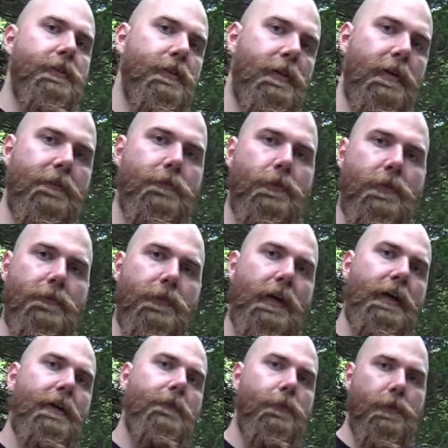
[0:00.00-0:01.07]

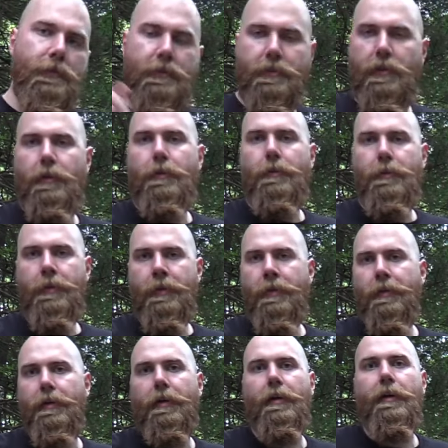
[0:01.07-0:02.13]
Hickok45 or just go
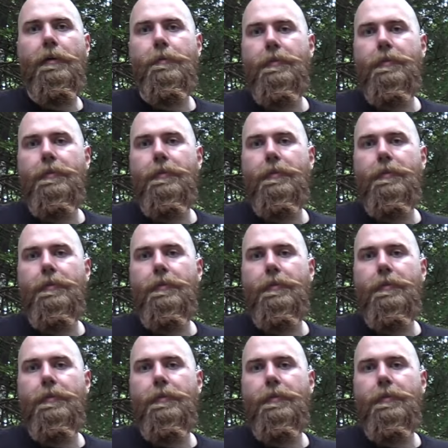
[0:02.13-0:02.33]
uh,